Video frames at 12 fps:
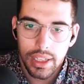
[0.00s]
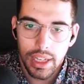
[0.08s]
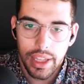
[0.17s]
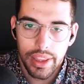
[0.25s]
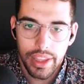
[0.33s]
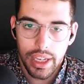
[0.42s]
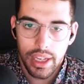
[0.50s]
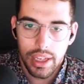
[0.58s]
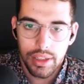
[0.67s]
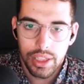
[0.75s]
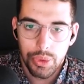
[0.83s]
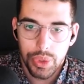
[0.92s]
and
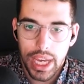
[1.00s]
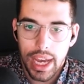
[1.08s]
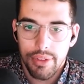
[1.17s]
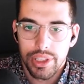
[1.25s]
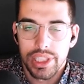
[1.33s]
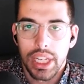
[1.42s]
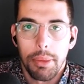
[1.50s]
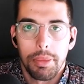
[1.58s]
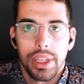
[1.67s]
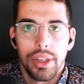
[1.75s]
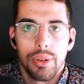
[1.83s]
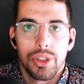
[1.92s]
then you would have a step
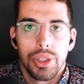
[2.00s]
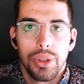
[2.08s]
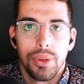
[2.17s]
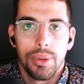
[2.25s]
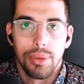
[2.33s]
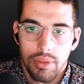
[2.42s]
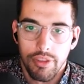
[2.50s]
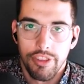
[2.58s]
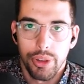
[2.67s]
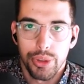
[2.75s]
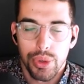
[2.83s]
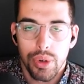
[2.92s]
here to
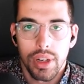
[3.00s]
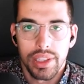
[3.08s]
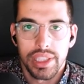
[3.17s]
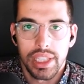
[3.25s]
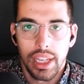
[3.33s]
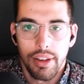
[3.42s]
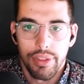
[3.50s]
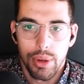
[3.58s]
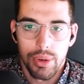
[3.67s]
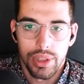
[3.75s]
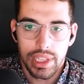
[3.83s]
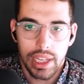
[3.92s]
filter and see if
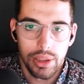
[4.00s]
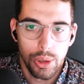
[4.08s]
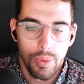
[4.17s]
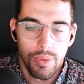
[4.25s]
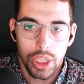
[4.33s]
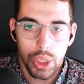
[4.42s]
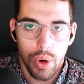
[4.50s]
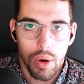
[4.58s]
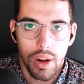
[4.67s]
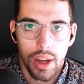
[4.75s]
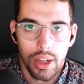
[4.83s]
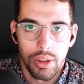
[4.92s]
there is a Loom
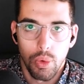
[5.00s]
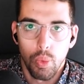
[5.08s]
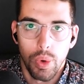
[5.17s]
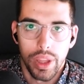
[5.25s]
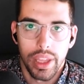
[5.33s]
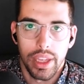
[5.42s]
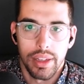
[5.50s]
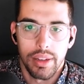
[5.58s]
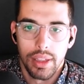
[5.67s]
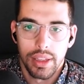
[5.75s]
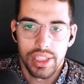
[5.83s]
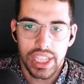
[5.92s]
URL
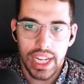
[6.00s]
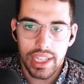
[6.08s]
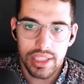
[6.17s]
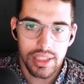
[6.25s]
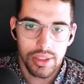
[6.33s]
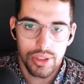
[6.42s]
within the text.